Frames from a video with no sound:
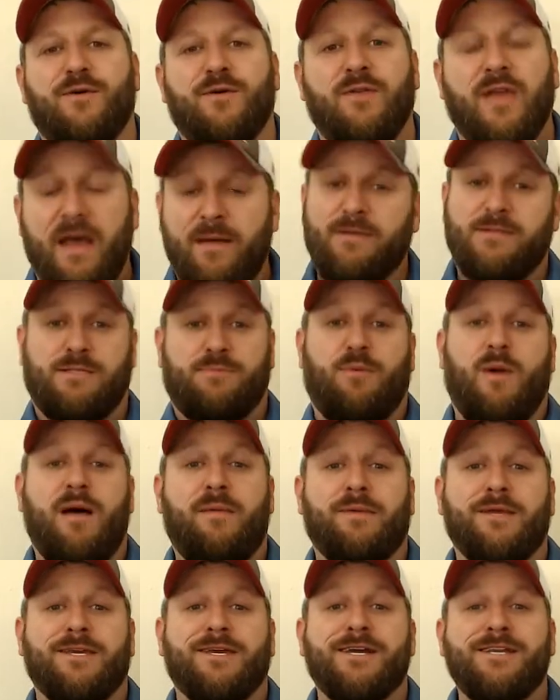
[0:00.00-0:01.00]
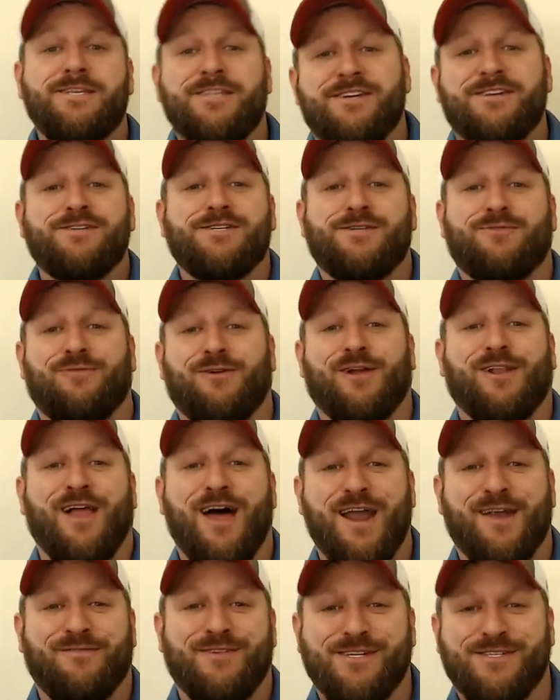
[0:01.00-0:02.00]
That's probably good news for a
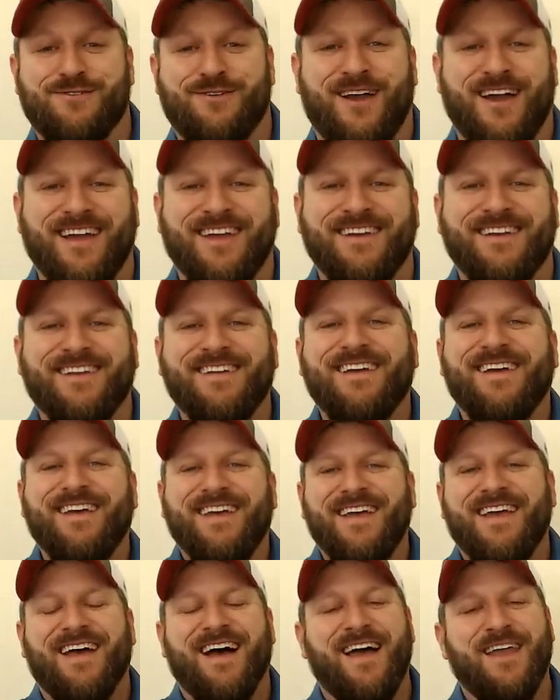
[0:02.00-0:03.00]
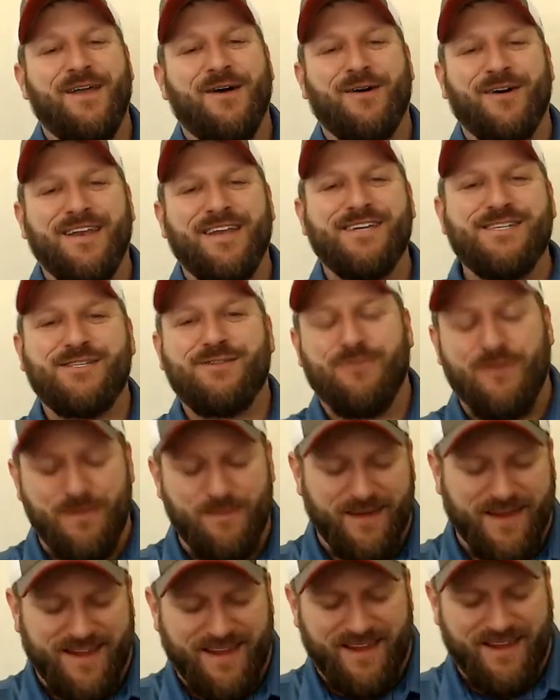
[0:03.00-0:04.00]
lot of us, right? I know it is for me.